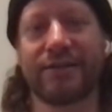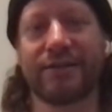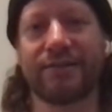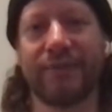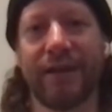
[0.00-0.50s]

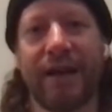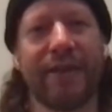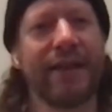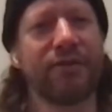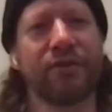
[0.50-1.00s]
And I
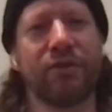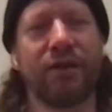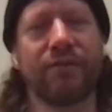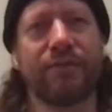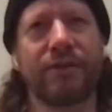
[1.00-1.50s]
think he
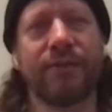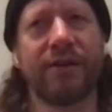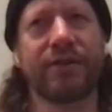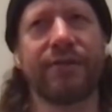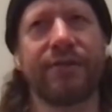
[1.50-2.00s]
recorded his
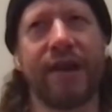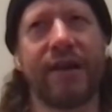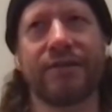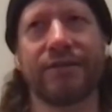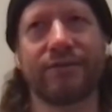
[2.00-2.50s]
parts in
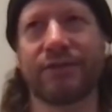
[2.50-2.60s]
France,